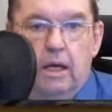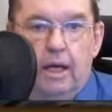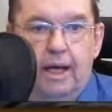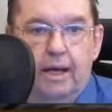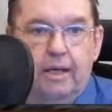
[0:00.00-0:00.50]

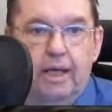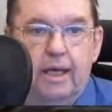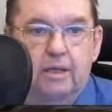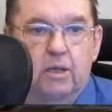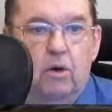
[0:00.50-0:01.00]
And
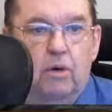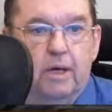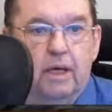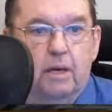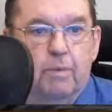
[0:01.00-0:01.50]
he's
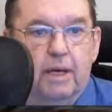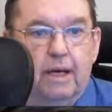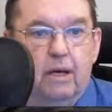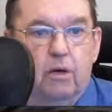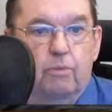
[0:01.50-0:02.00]
going in a
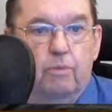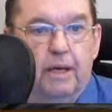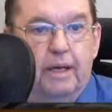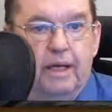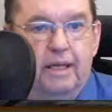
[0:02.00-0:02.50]
big loop,
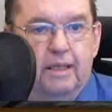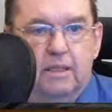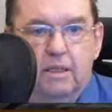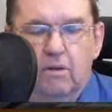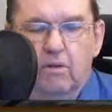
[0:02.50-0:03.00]
and
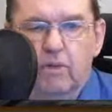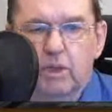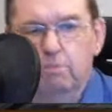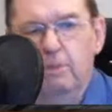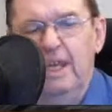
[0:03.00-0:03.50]
his
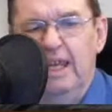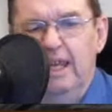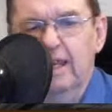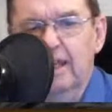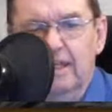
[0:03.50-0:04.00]

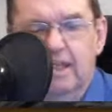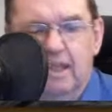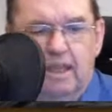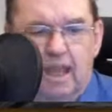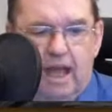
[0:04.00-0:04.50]
speed
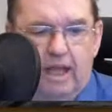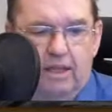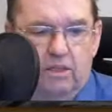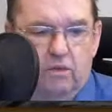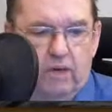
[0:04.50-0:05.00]
isn't
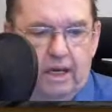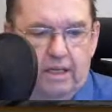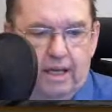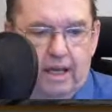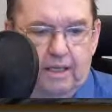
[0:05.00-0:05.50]
as
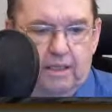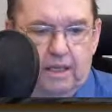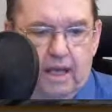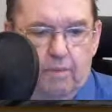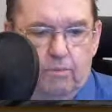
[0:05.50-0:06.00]
great as
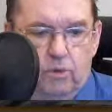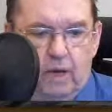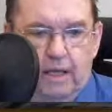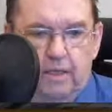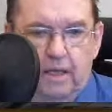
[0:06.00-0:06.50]
the
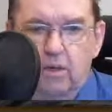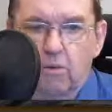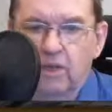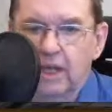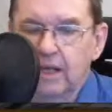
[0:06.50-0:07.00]
Amtraks. I
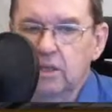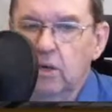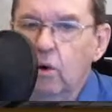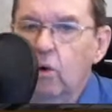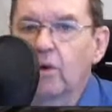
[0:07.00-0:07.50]
don't think
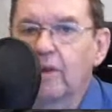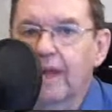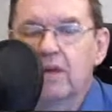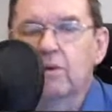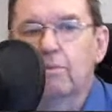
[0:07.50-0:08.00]
so, or
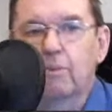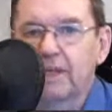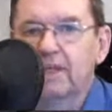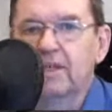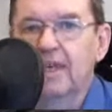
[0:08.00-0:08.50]
they are
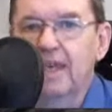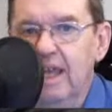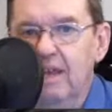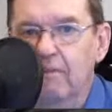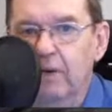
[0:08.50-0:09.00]
pretty
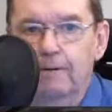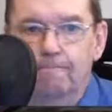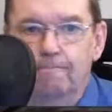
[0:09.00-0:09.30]
evenly